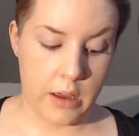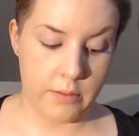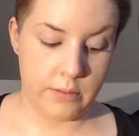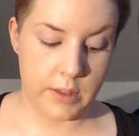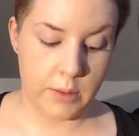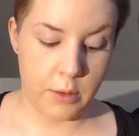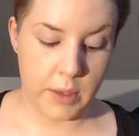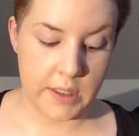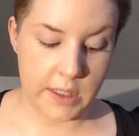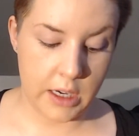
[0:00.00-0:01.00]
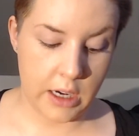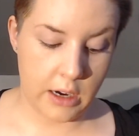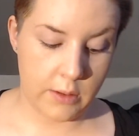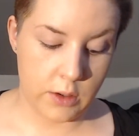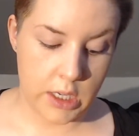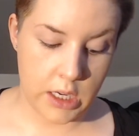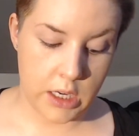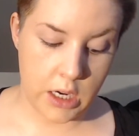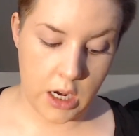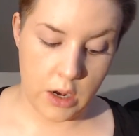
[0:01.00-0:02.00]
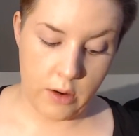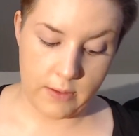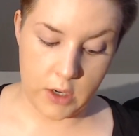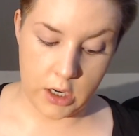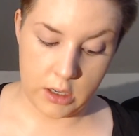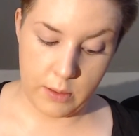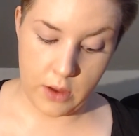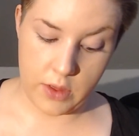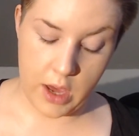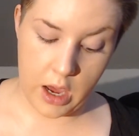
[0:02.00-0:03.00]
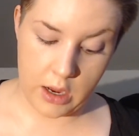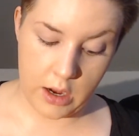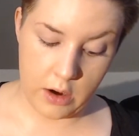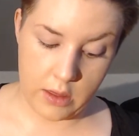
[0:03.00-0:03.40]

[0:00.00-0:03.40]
some of my skincare routine, and I know I've talked about that here and